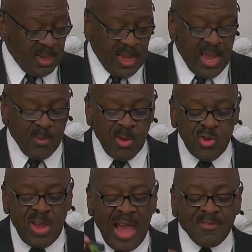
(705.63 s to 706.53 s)
And when you
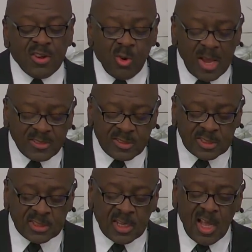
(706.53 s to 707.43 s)
have a
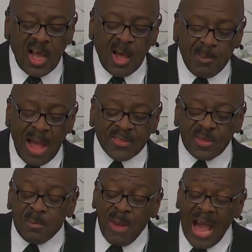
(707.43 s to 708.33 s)
question about the
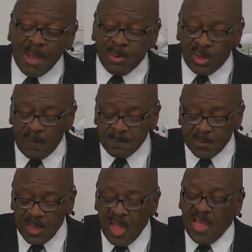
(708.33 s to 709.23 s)
Bible,
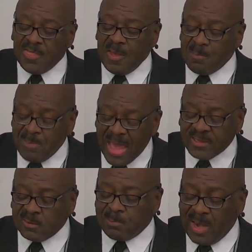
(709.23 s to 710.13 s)
the
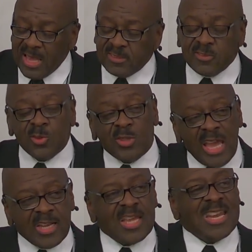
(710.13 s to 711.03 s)
best place to
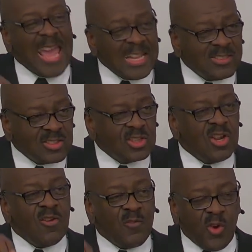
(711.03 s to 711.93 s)
get an answer
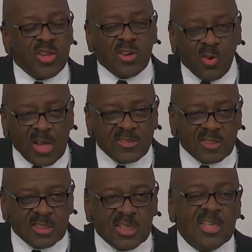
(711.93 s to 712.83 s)
for your
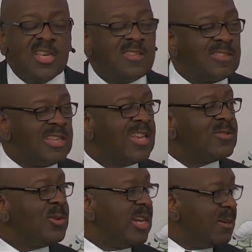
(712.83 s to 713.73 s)
question is guess
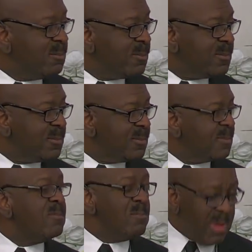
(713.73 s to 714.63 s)
where?
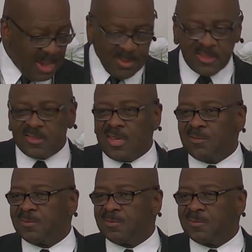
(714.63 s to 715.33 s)
The Bible itself.